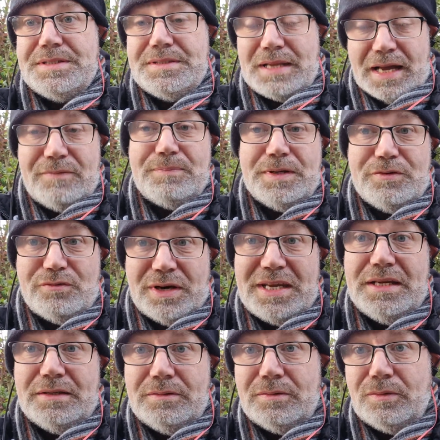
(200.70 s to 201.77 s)
I've been
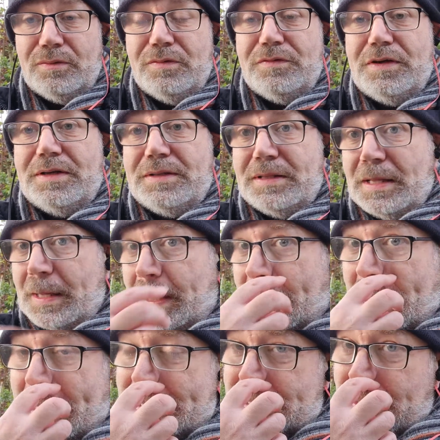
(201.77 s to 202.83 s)
writing over the
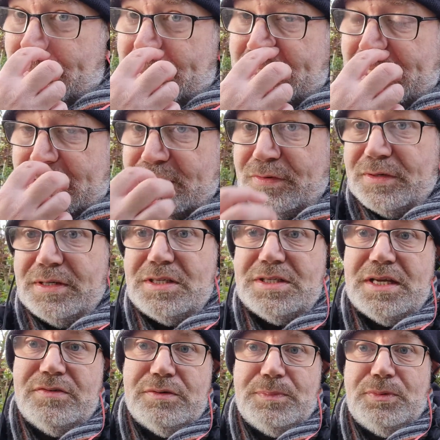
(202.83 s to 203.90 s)
last couple of days for
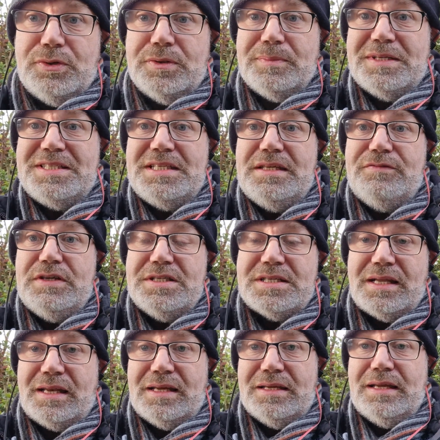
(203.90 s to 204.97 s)
Ringside Report. My TV's
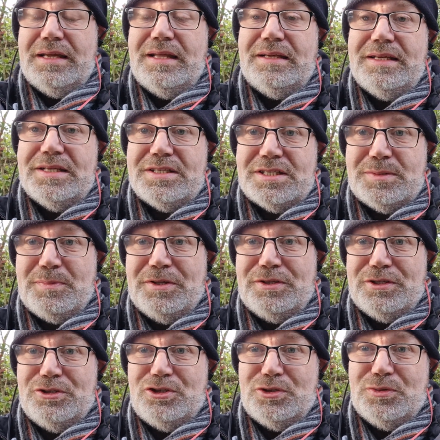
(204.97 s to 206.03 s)
alias Smith
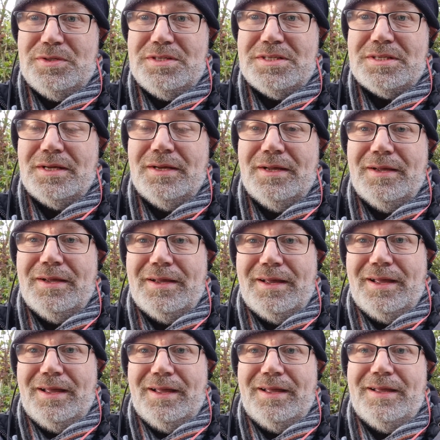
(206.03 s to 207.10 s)
& Jones,
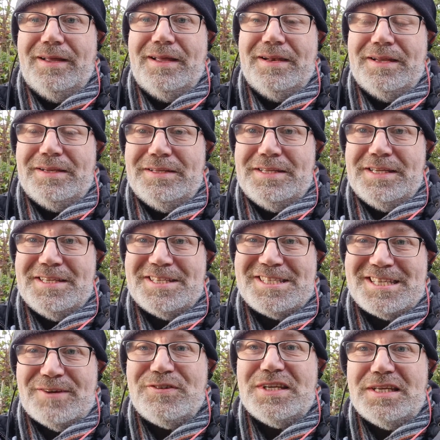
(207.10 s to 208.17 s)
a
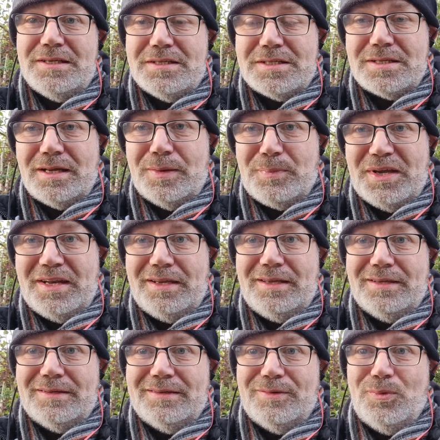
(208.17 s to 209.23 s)
1970s
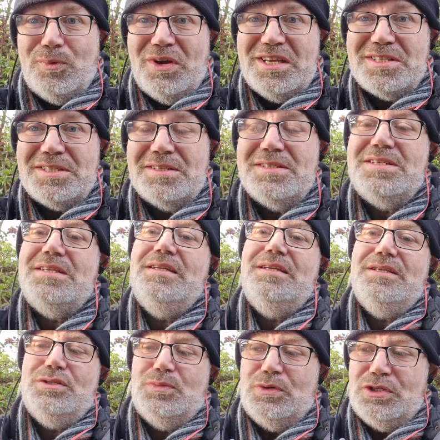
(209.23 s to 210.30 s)
American Western
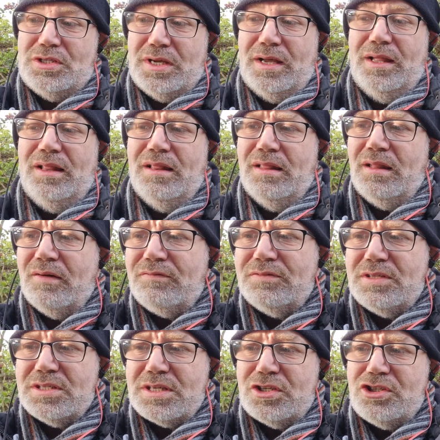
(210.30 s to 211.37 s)
series, which I
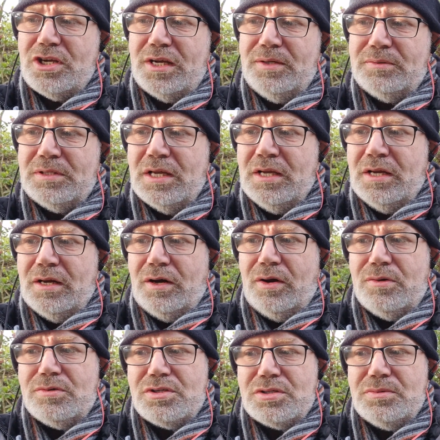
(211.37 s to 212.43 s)
loved as a child.
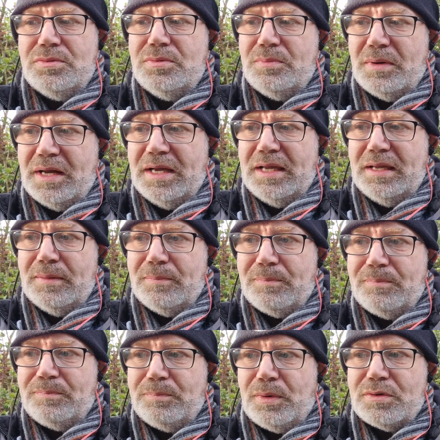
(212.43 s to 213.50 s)
Also, my
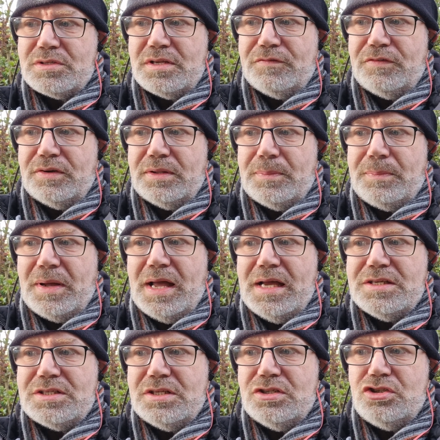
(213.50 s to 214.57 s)
boxer for the
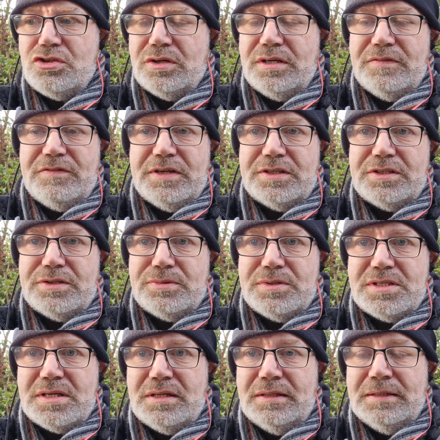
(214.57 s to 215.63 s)
past is Johnny Verderosa,